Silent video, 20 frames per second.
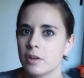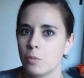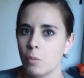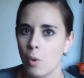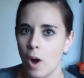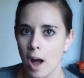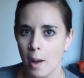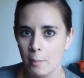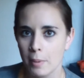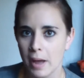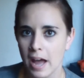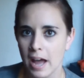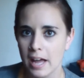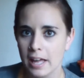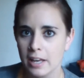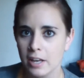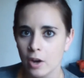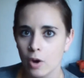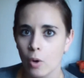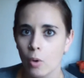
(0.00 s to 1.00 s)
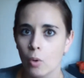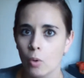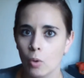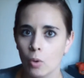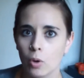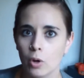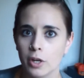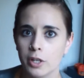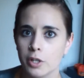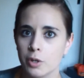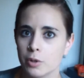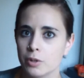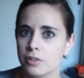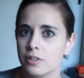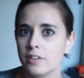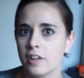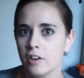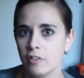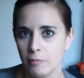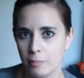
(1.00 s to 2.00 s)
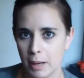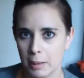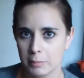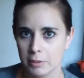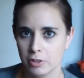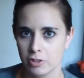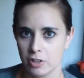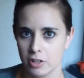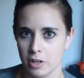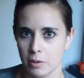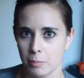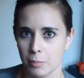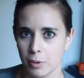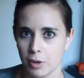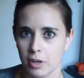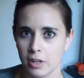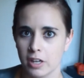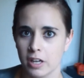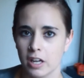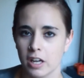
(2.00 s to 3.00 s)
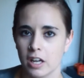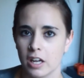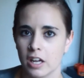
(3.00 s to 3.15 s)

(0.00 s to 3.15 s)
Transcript: on Wattpad or you're self-publishing your book,